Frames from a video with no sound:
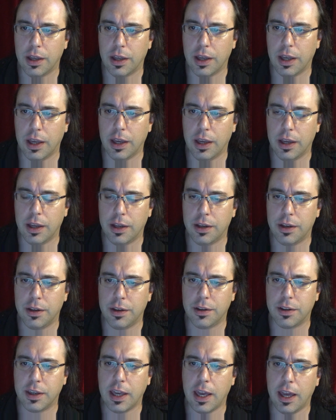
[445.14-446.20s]

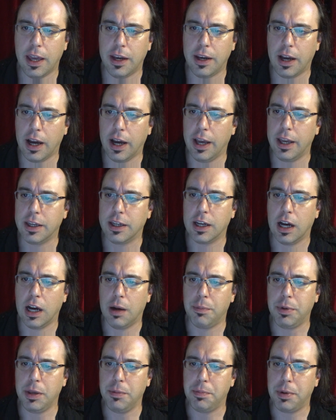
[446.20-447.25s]
and can I
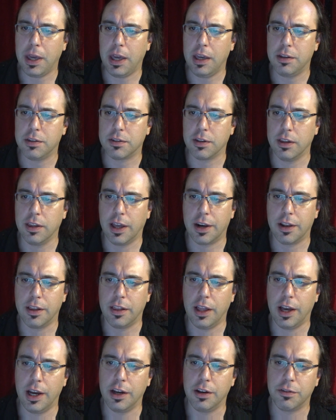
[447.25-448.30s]
copy paste a lot of
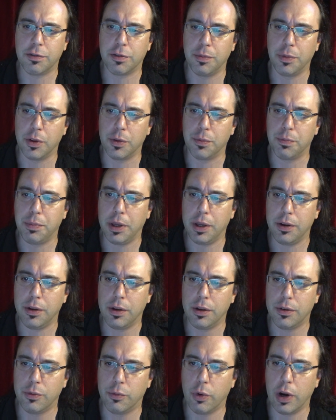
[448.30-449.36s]
lines from the
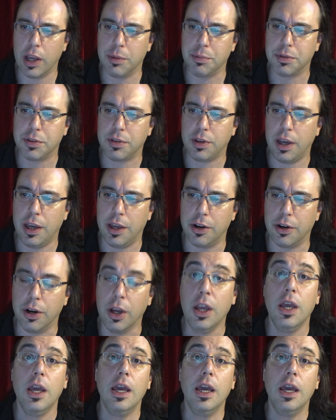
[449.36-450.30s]
ramps header?